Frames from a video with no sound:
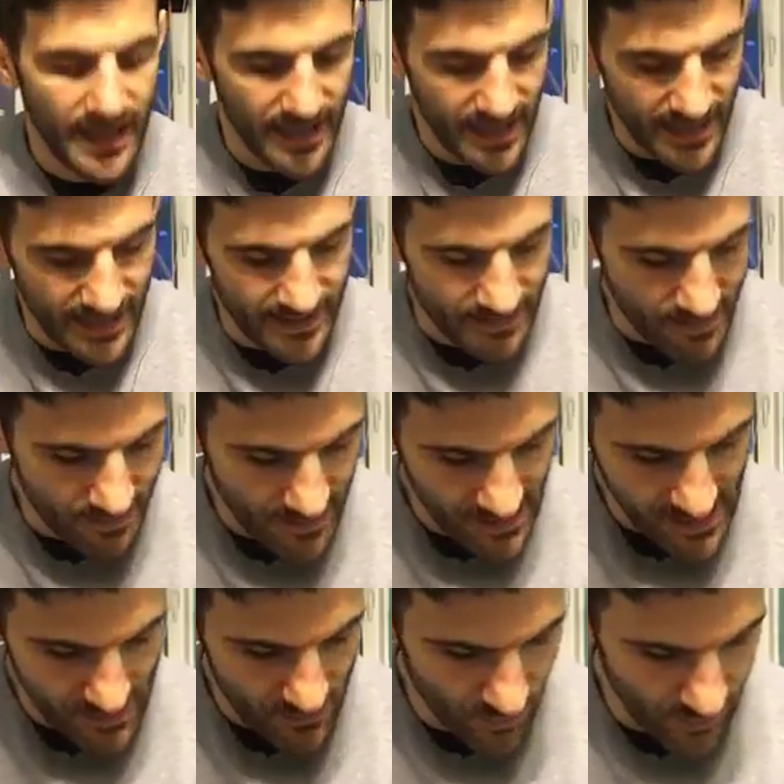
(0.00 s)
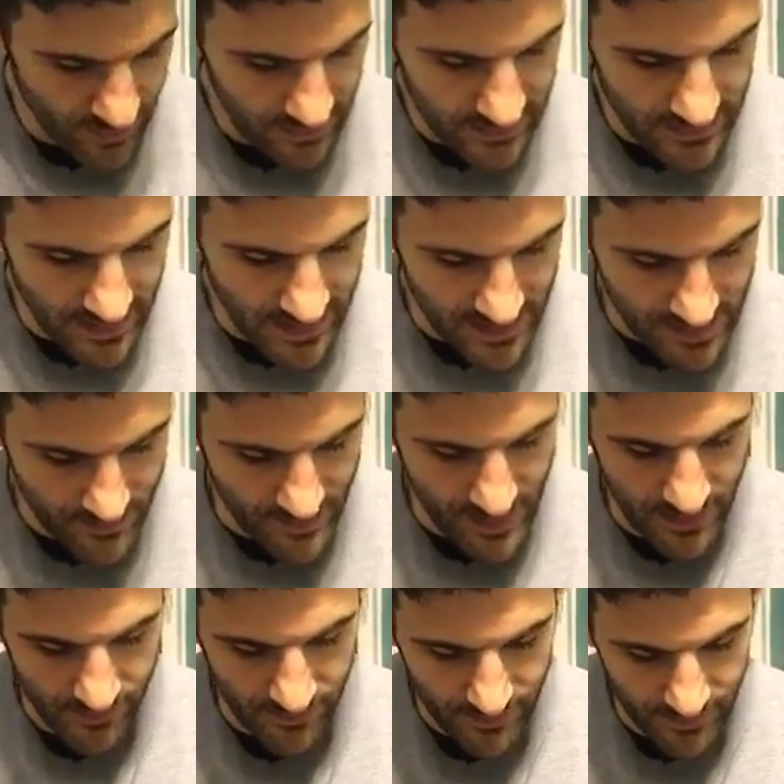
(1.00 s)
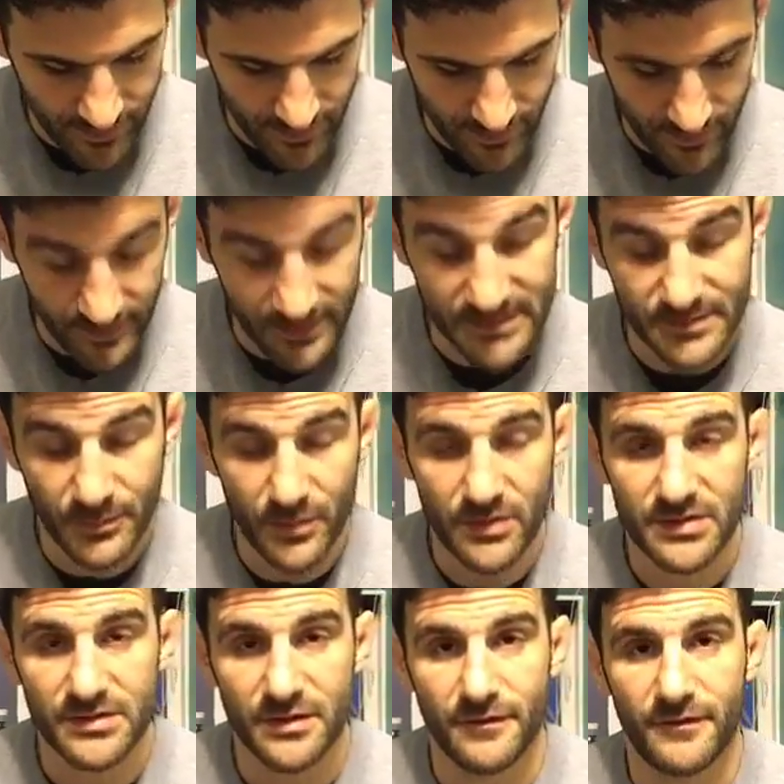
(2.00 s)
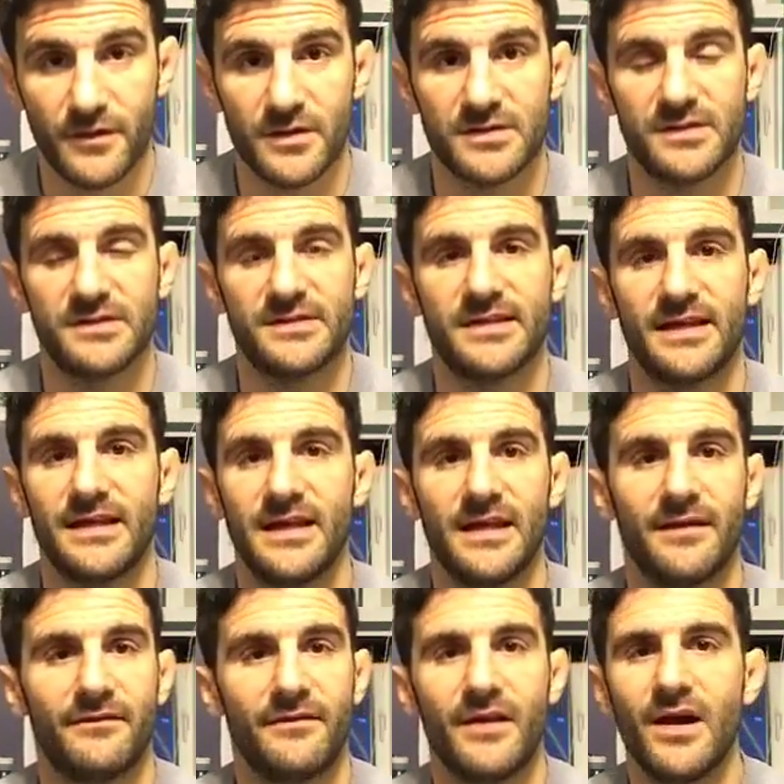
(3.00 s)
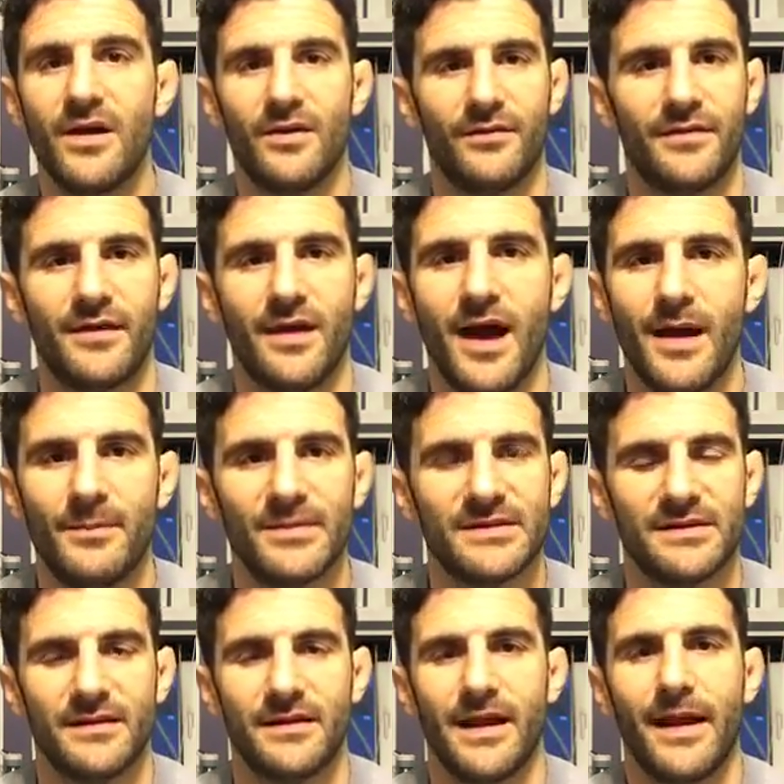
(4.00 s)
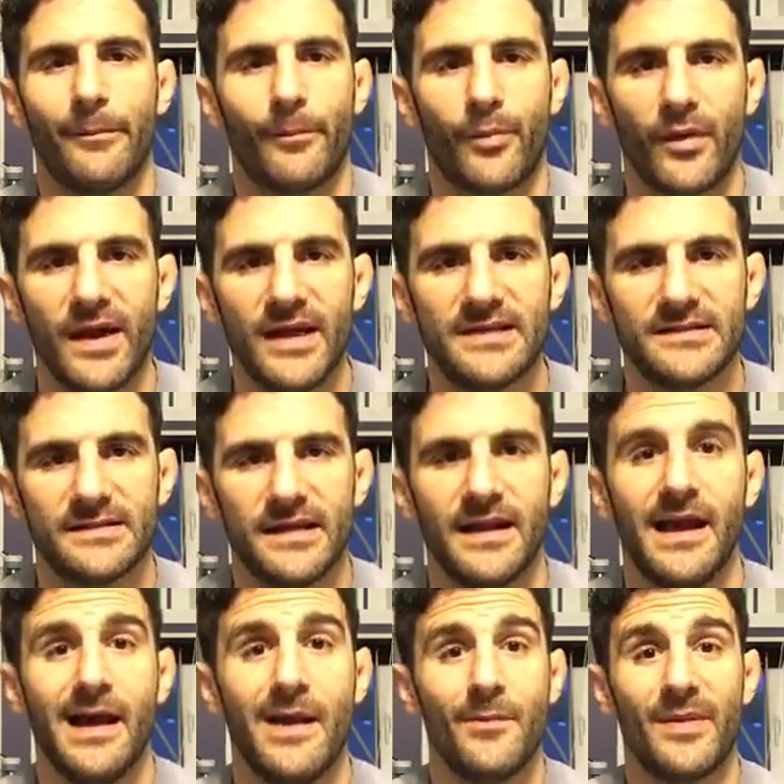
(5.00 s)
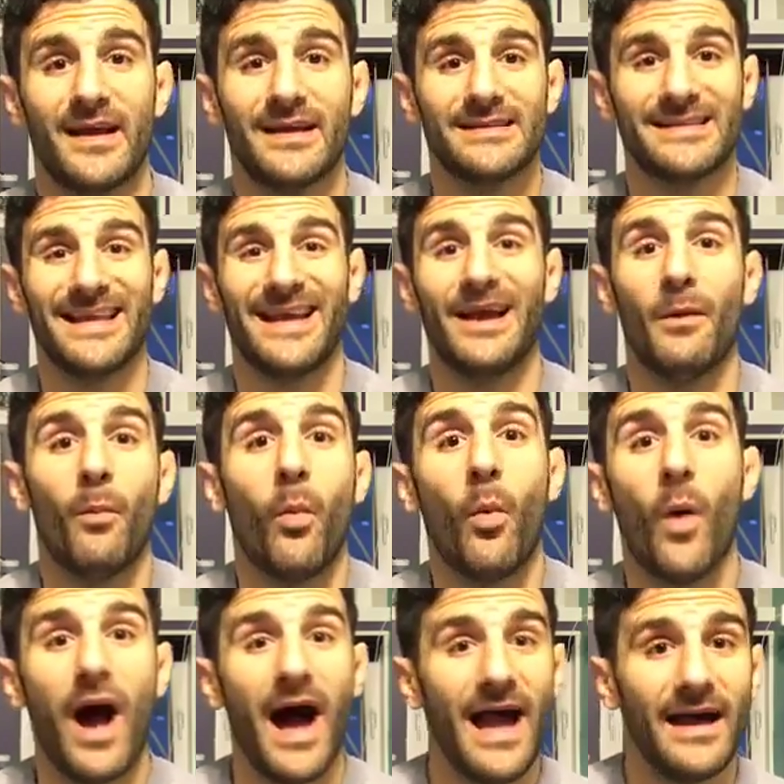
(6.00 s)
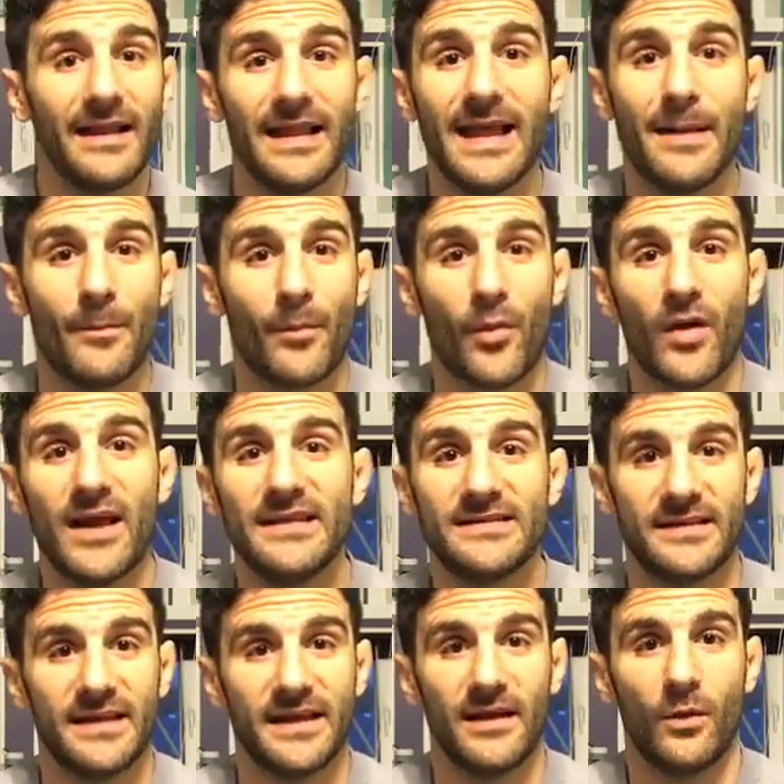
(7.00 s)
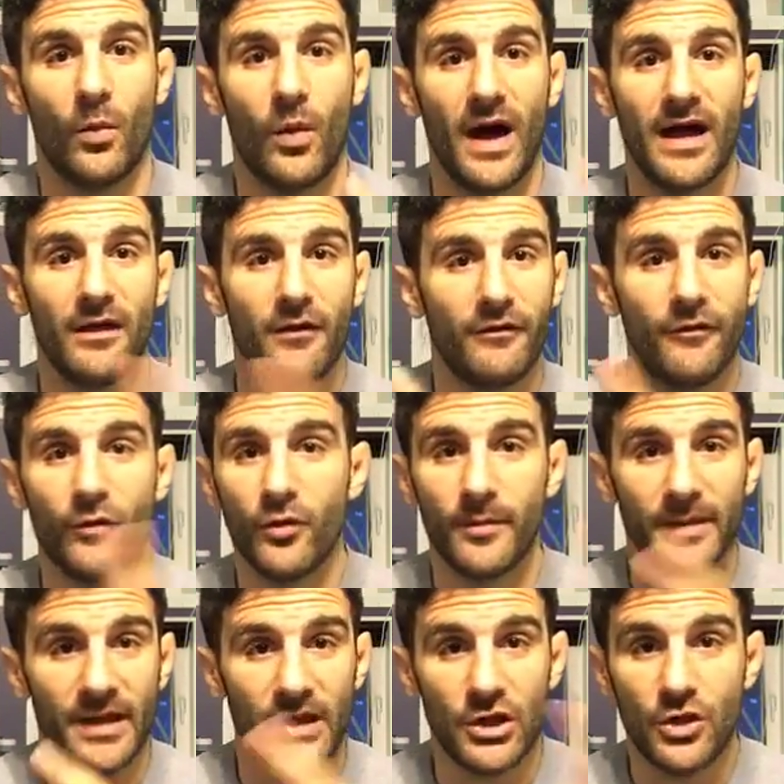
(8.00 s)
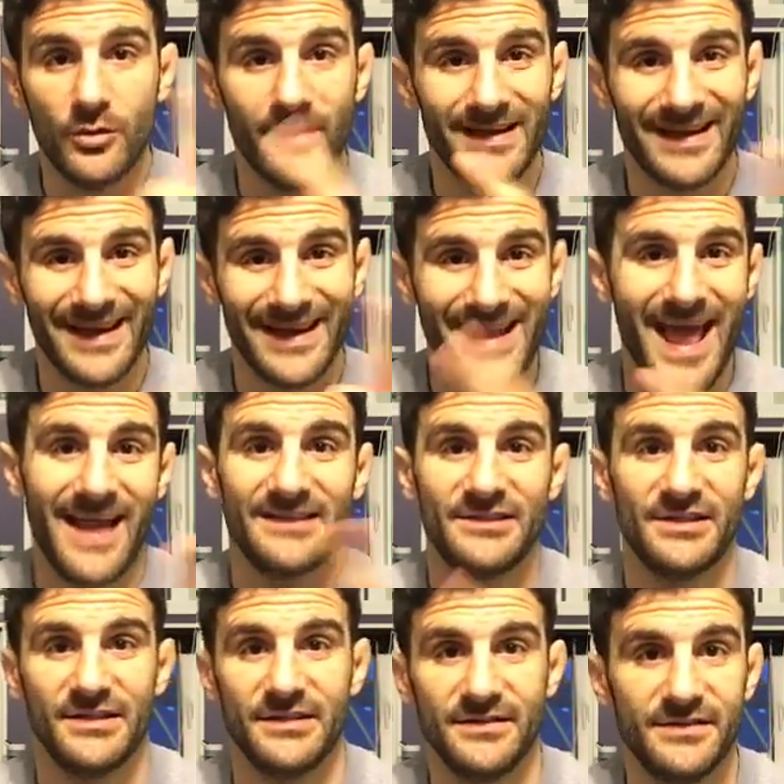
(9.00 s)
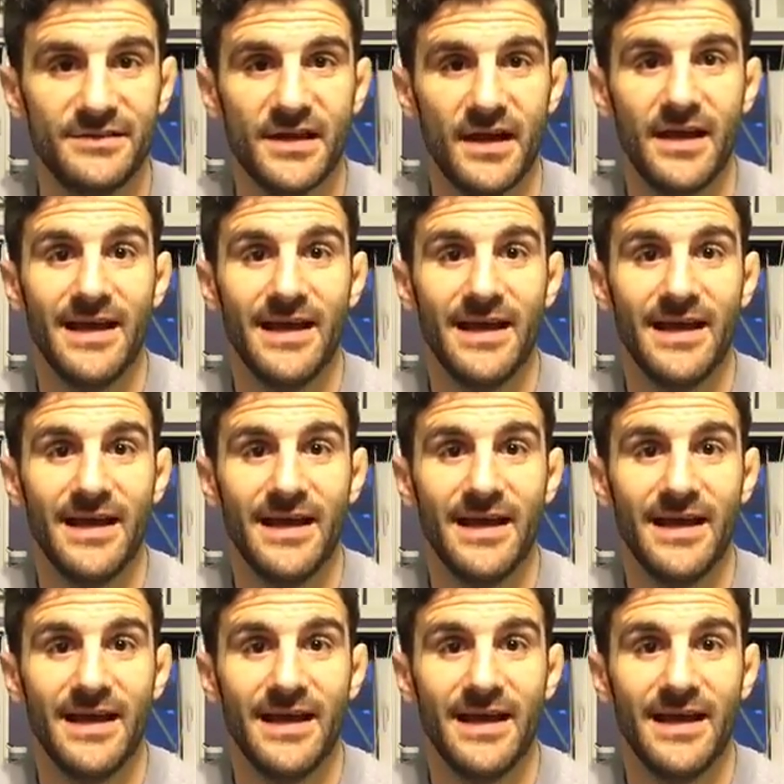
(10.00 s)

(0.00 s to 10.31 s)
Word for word: And the thing I really like about this book so far is this idea of no, the opposite, embrace it because while embracing it, while forming human connections,